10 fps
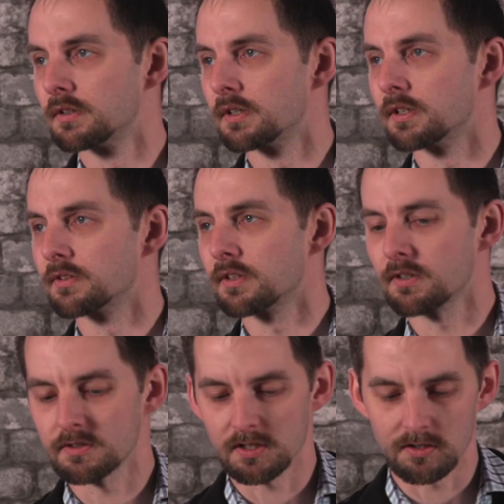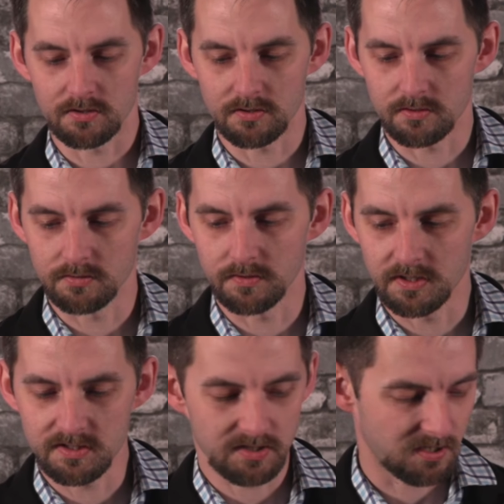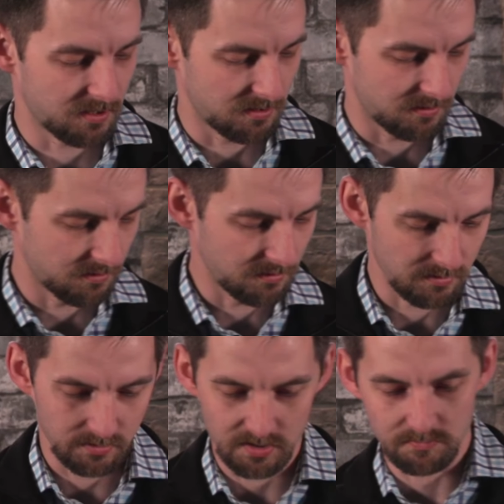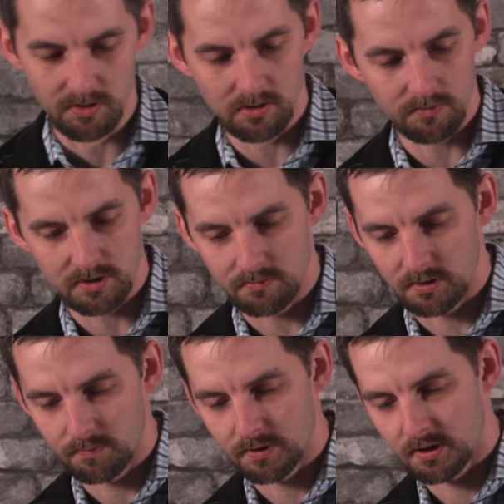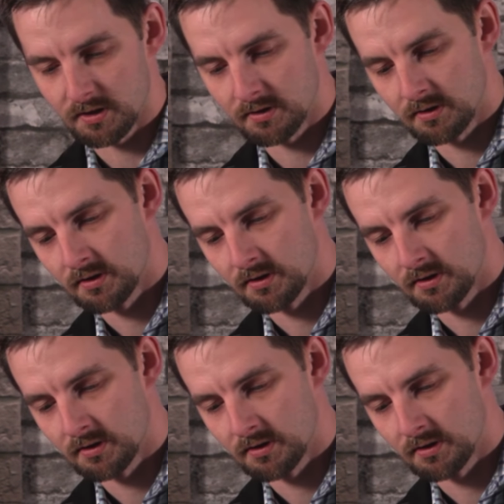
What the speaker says: All right, so here's a long groove on each side. Doesn't matter which one you put it in.